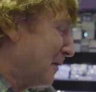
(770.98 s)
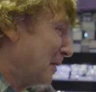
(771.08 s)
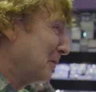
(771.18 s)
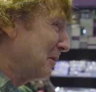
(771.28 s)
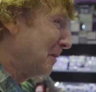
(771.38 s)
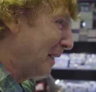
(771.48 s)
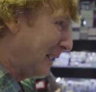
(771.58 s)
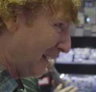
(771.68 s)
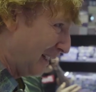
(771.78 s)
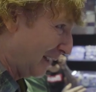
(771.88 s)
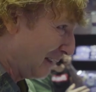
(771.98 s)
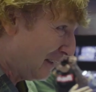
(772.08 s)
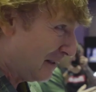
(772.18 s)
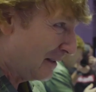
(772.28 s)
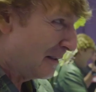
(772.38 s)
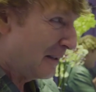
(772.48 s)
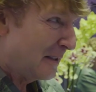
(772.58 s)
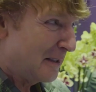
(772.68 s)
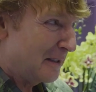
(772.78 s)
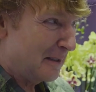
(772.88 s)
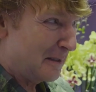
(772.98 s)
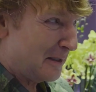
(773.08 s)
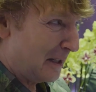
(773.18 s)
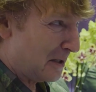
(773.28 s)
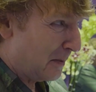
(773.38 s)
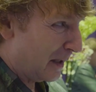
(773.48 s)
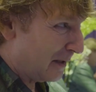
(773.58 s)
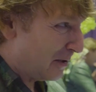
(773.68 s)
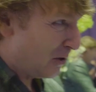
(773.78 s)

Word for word: of it with my eyes. Yes. Tell us about this